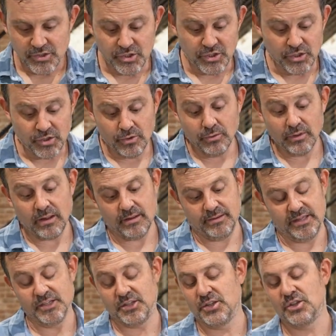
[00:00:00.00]

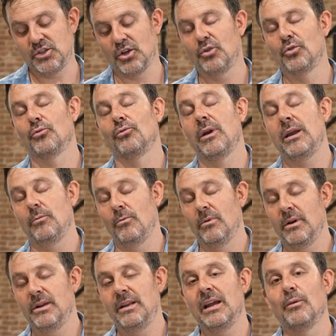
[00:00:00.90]
This is a great
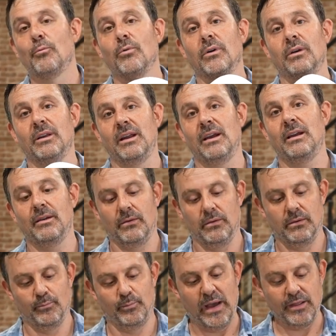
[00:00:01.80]
one, and we're gonna,
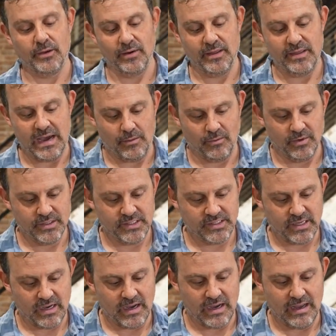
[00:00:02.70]
by the way, that was
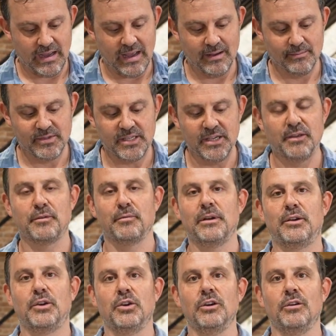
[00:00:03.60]

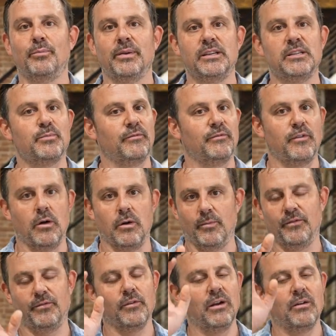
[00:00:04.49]
MZ3 Coupe. He's been following
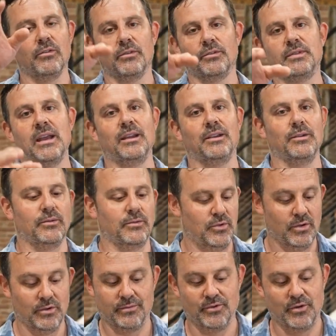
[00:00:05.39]
me forever. Thank you,
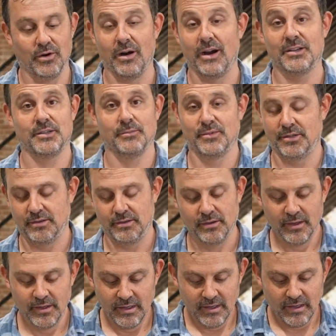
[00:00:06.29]
you're awesome, dude.
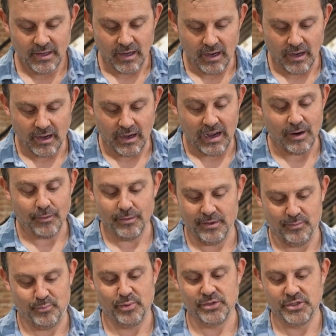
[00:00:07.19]
I
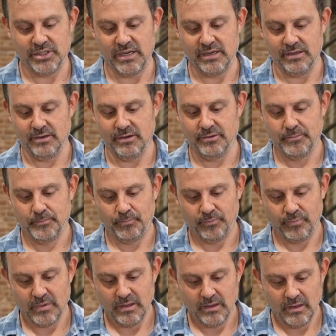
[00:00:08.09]
really appreciate you.
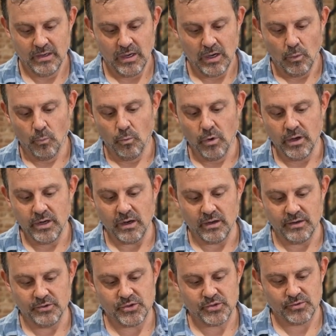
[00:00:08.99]

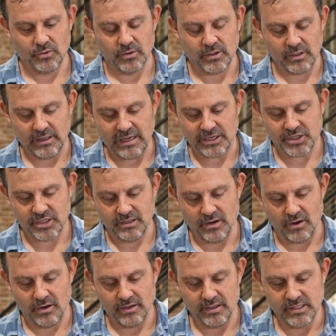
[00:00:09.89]
Wood_store collection
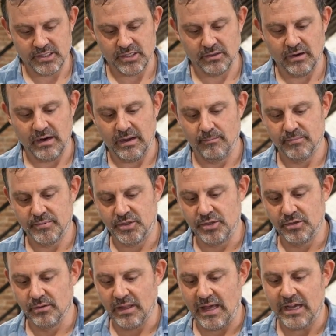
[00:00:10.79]
on Instagram. Do
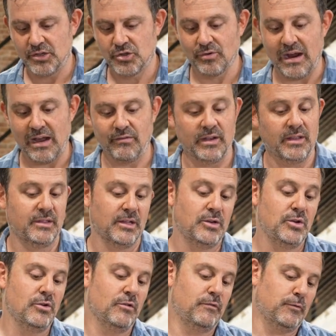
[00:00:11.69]
you like driving the
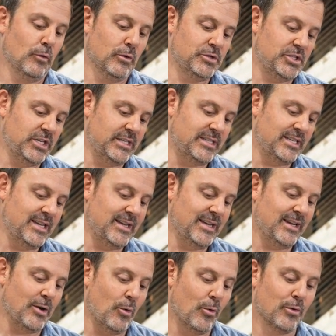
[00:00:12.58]
new Ford
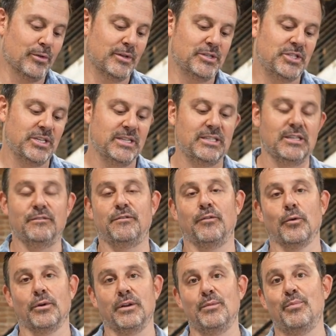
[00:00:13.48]
GT or the
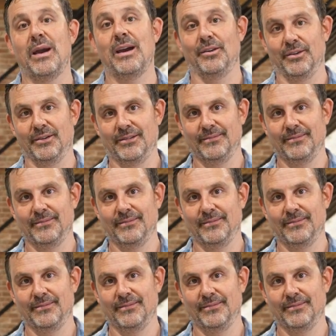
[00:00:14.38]
GT40 back?